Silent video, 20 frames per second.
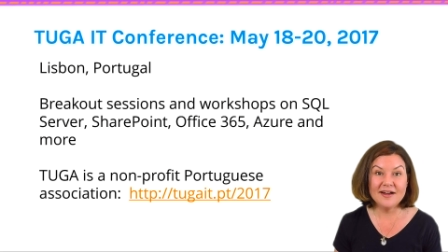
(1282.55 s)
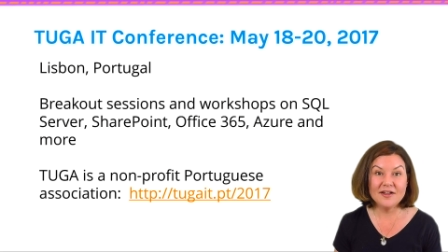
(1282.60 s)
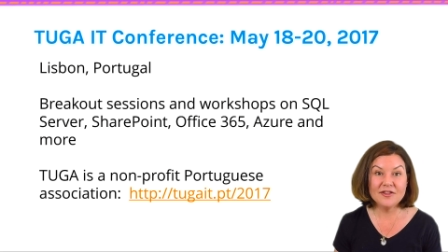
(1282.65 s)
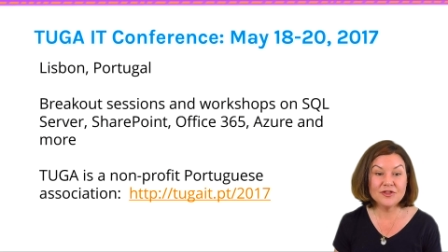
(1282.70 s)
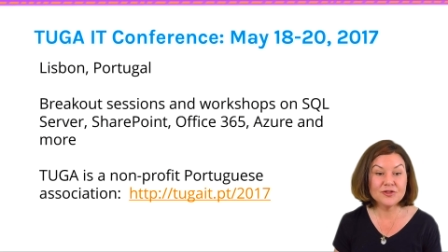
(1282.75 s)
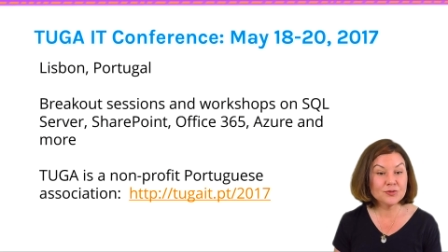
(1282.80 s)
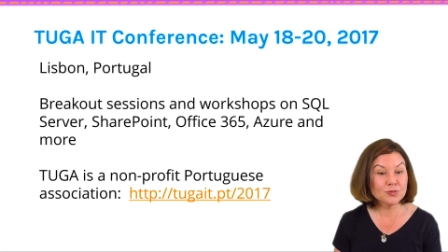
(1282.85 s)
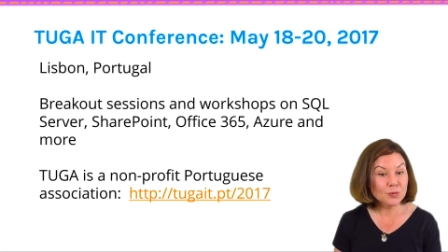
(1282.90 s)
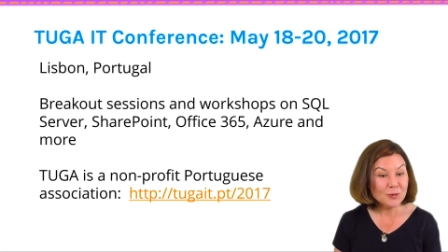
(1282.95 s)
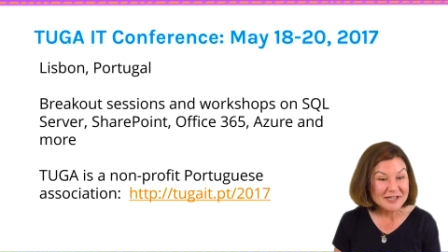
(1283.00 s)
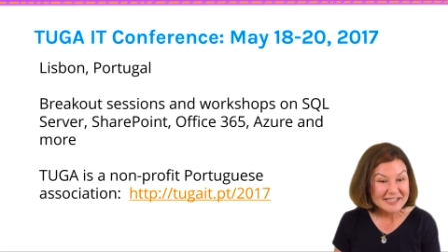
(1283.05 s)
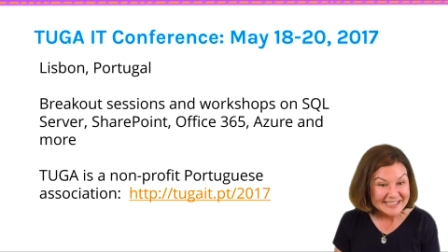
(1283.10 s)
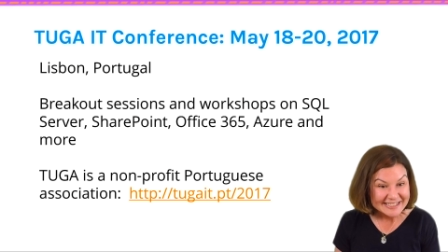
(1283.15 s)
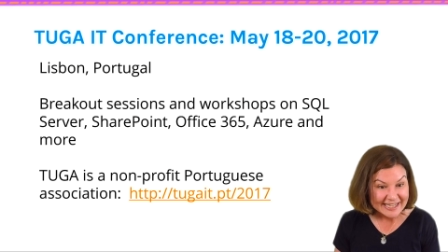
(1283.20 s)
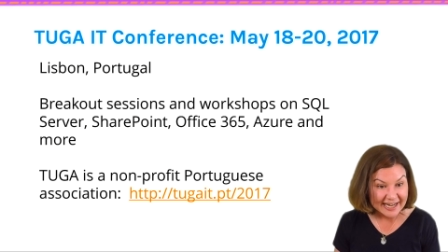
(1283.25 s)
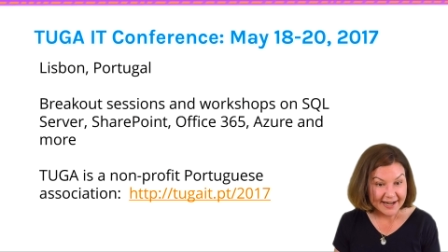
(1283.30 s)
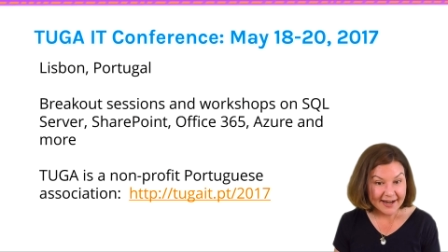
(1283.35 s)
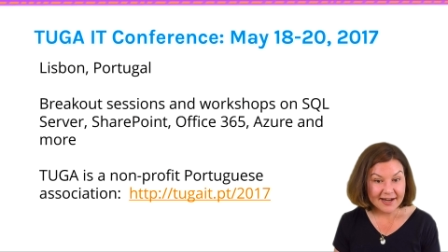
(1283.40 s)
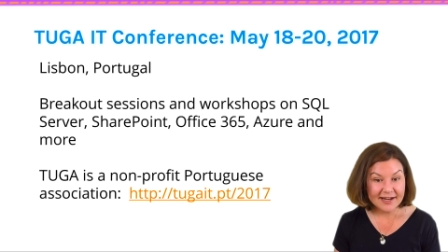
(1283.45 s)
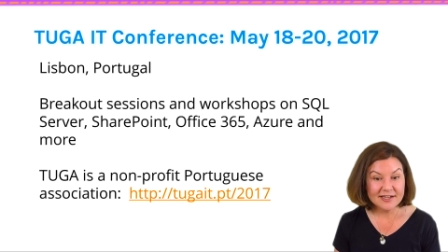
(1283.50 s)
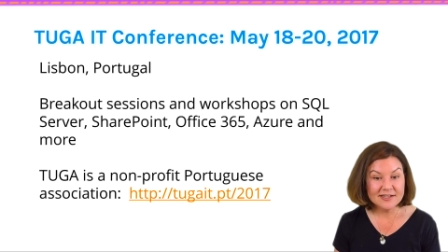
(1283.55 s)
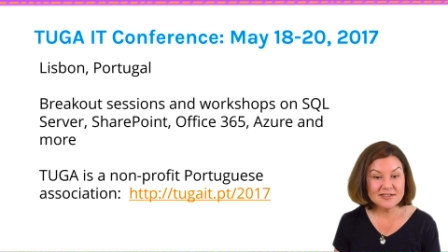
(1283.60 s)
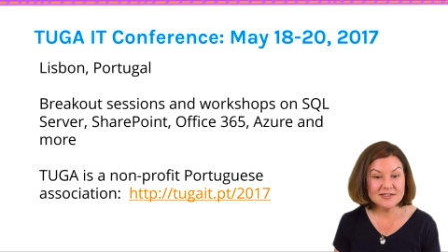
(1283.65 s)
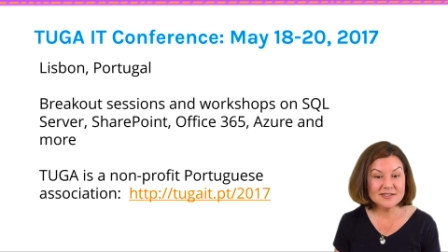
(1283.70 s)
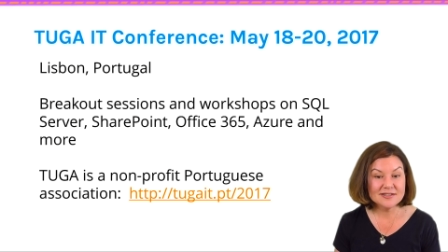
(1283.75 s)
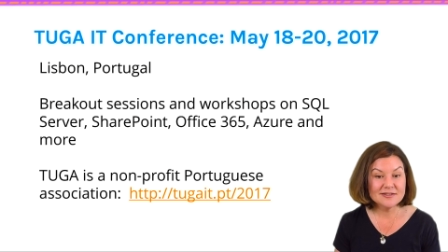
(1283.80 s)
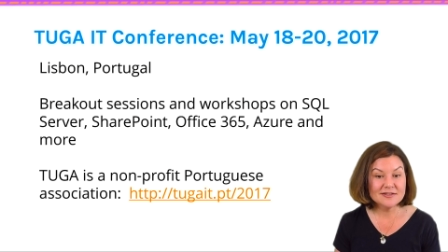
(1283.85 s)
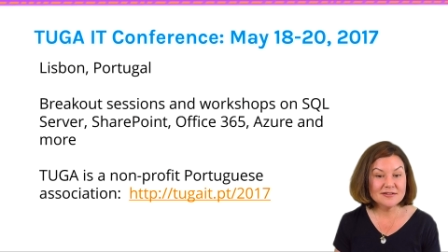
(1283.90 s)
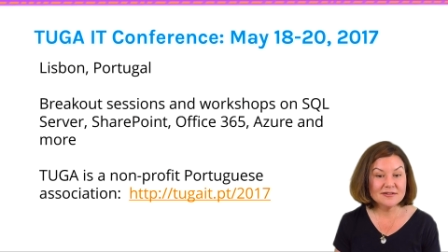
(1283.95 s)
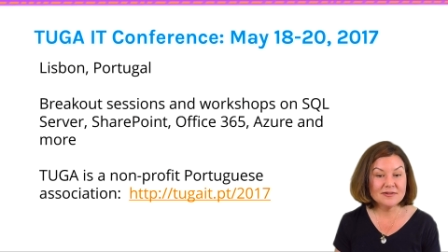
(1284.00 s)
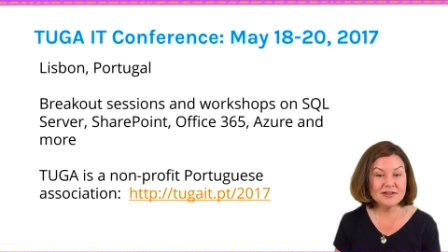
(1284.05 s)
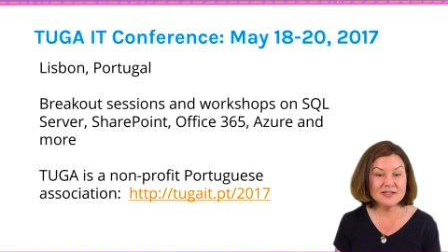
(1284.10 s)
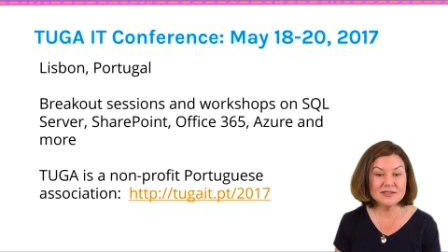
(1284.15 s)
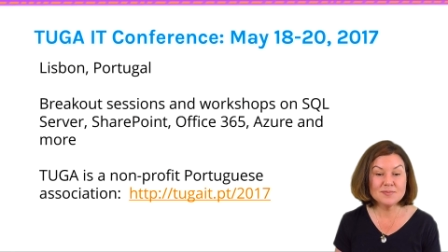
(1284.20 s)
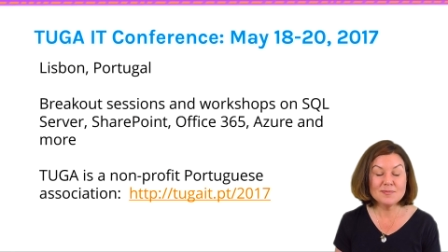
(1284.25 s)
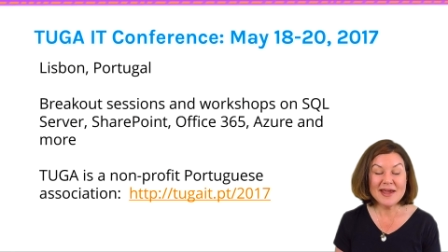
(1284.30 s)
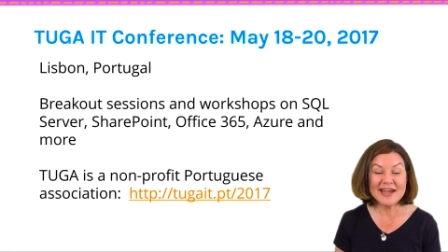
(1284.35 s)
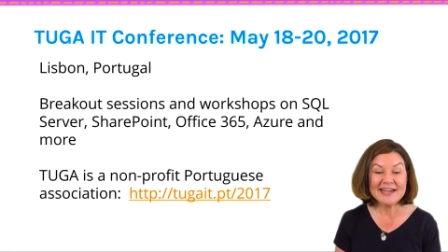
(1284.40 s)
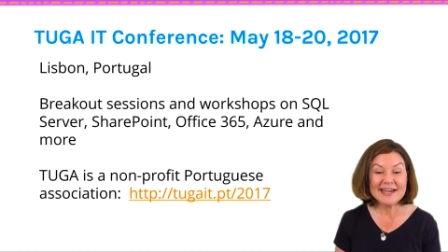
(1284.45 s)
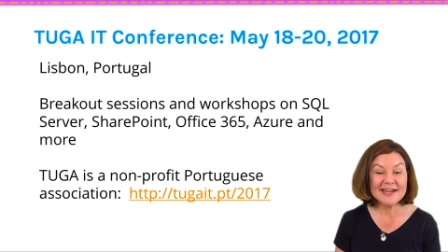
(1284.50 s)
three days. It's
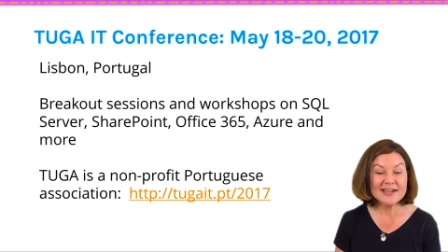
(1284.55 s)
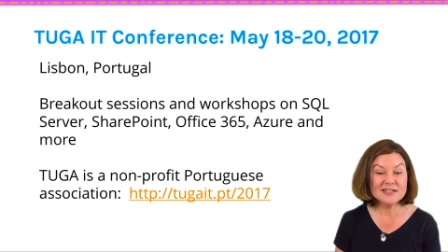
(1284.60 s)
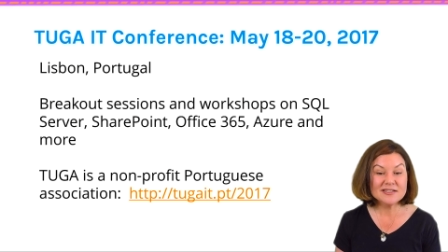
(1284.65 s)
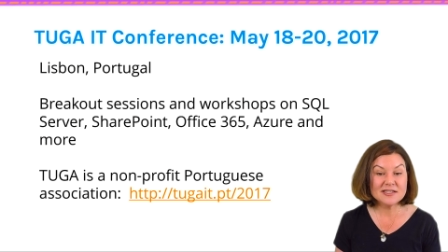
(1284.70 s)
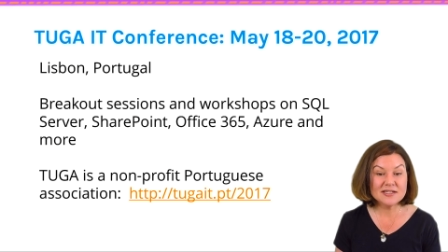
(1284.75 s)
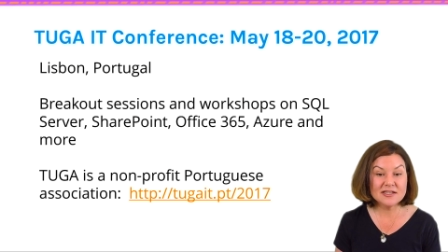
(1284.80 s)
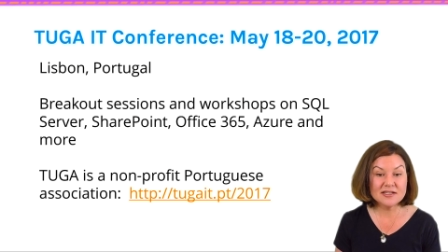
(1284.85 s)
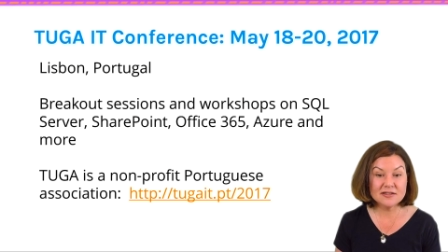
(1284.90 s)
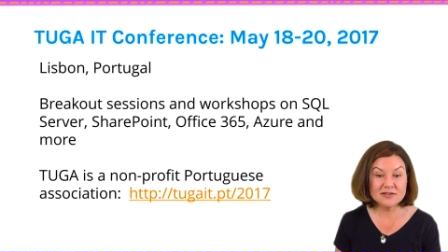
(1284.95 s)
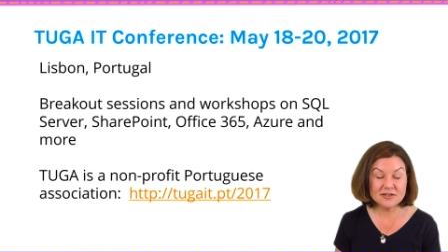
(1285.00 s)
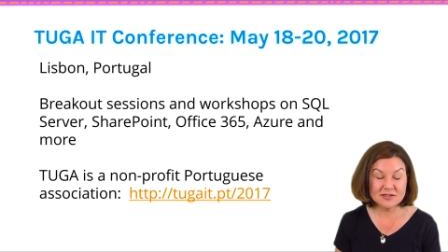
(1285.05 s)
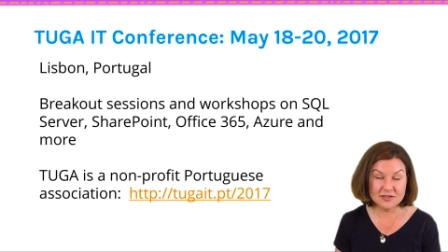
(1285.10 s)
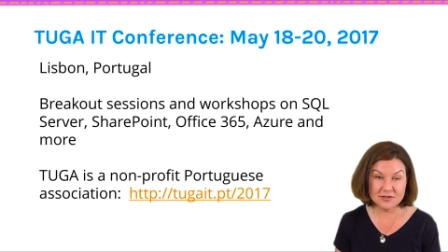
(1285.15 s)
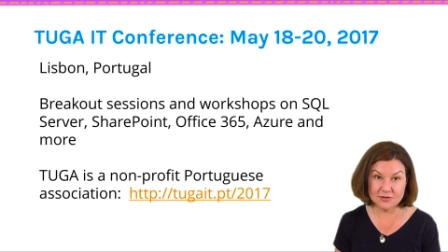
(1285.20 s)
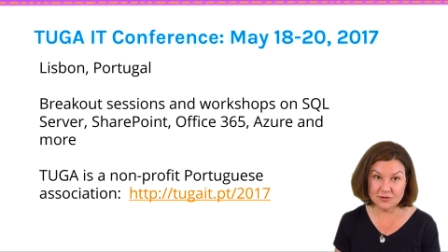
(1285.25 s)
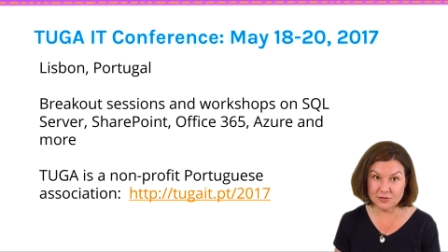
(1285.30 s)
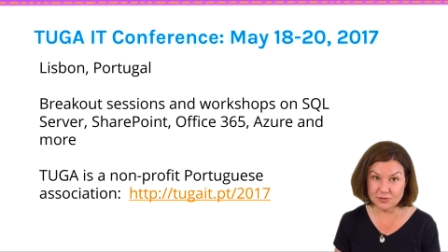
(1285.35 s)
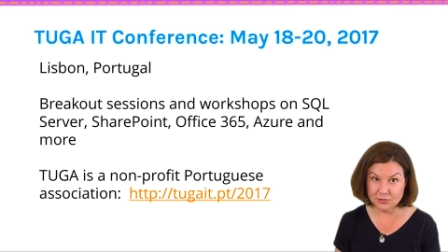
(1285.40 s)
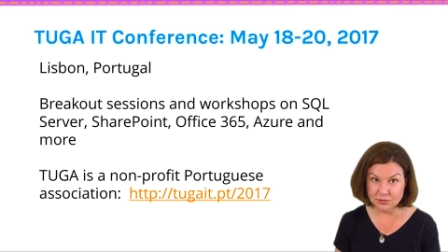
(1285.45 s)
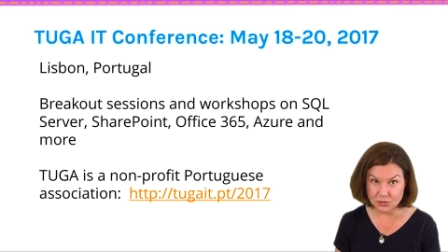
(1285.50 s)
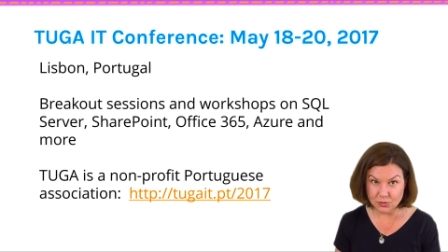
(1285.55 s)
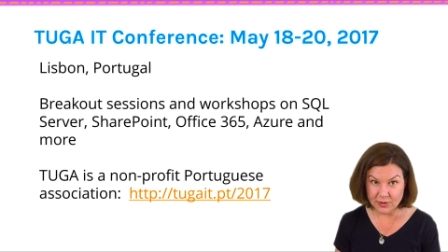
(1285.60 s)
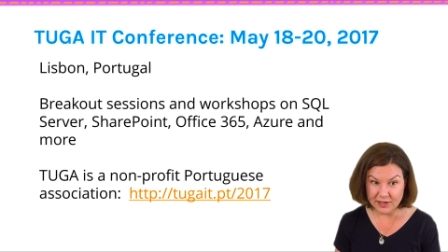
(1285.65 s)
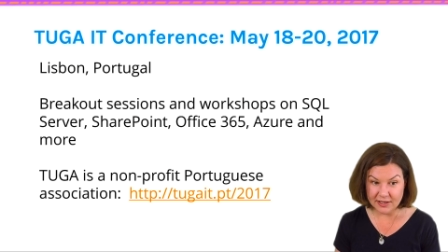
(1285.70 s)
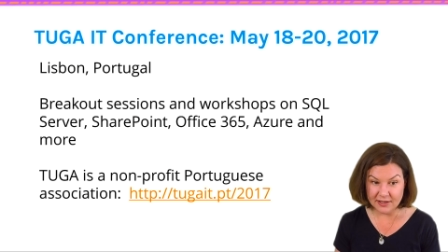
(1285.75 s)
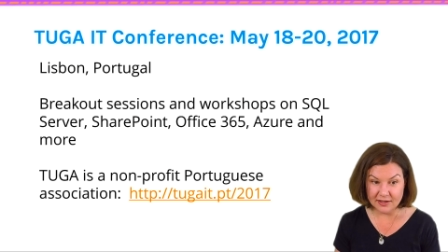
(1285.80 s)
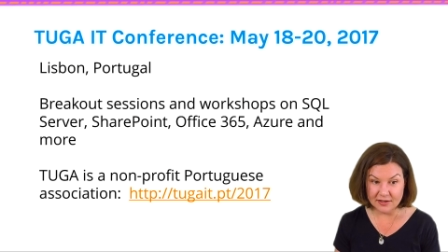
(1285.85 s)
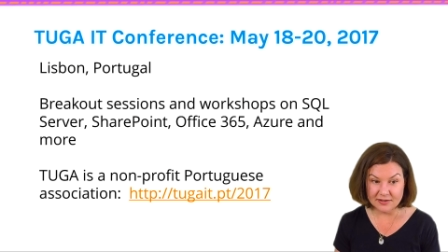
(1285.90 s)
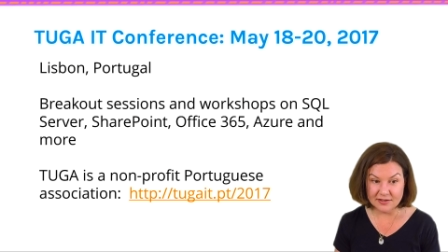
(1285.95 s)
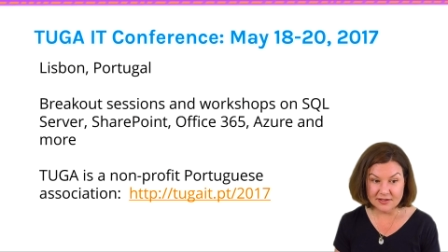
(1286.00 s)
May 18th through 20th.